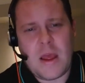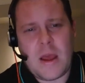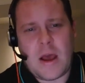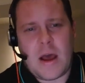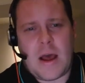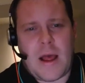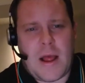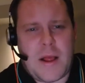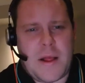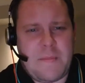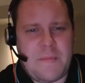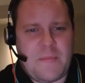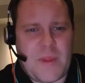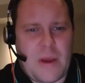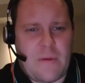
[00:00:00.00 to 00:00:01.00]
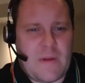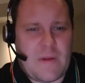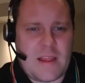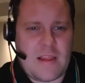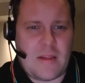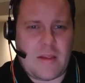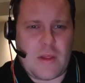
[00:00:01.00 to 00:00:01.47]
I've
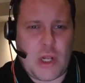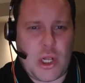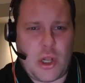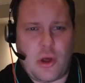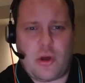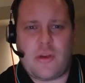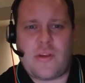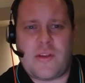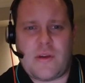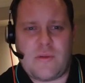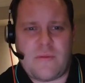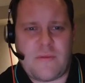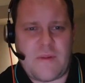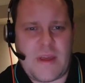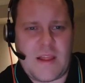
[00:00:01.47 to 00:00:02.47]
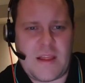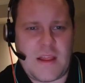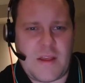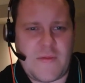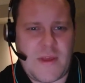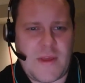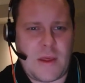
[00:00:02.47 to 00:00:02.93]
listened to lots of
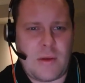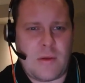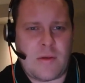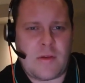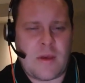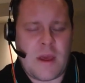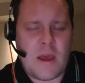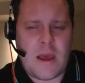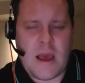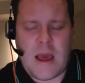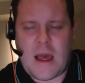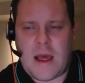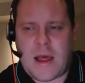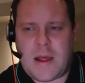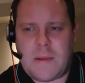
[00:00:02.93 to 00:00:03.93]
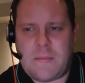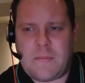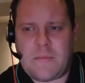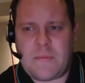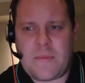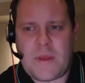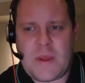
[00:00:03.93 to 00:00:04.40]
interviews.
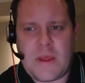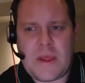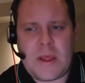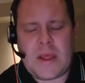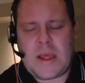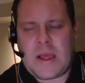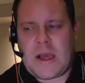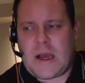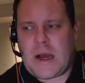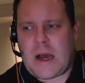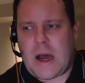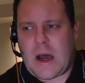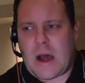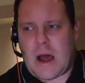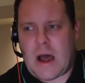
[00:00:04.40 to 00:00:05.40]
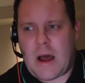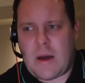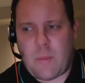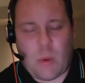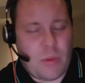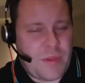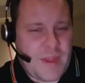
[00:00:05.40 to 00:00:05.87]
I
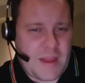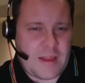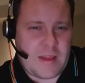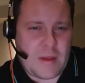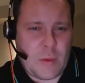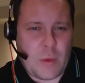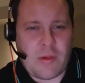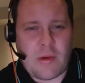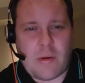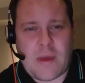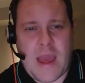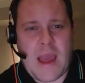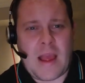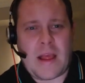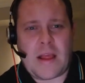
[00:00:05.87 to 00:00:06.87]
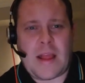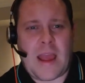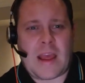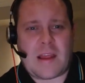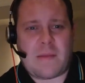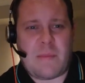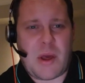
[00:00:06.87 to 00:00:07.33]
wanted to also get an
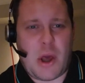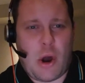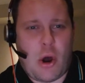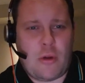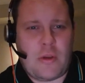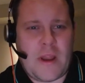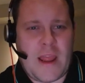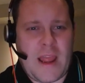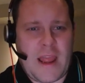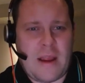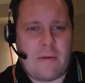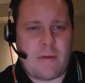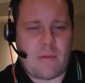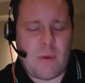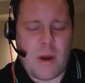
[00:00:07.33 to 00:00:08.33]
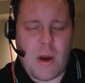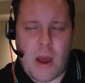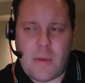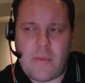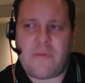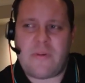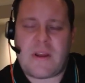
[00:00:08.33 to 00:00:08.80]
expert on here as well.
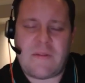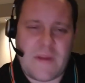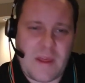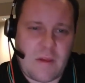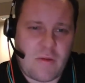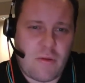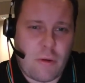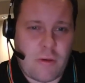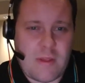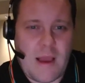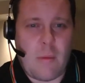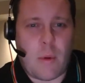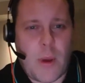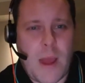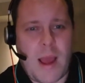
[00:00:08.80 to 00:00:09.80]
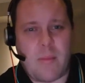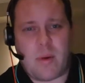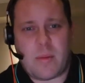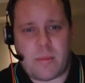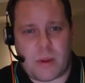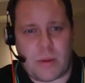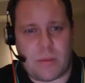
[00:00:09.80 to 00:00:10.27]
Hopefully, fingers crossed that will
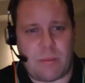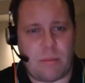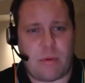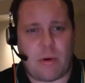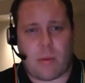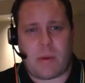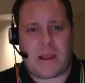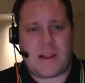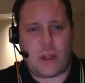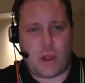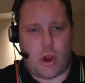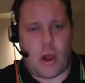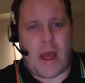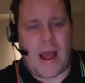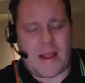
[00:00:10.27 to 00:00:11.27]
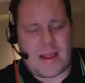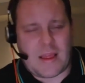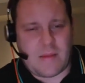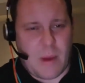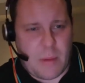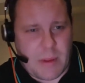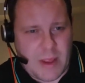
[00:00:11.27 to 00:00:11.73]
happen, but probably not at
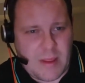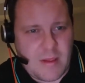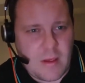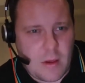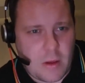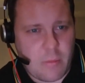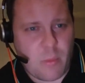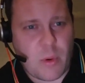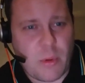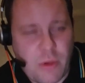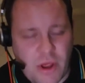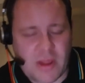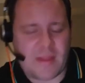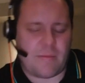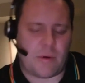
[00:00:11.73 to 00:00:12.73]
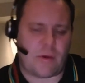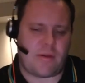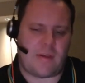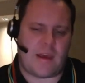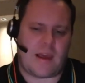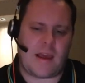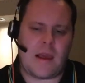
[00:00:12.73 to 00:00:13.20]
this moment in time. We'll
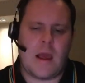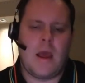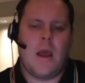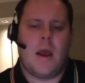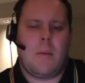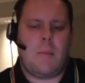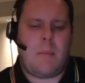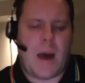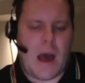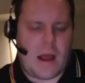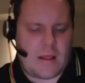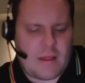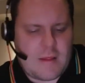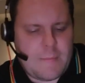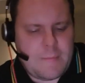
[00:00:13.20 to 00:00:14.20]
see. But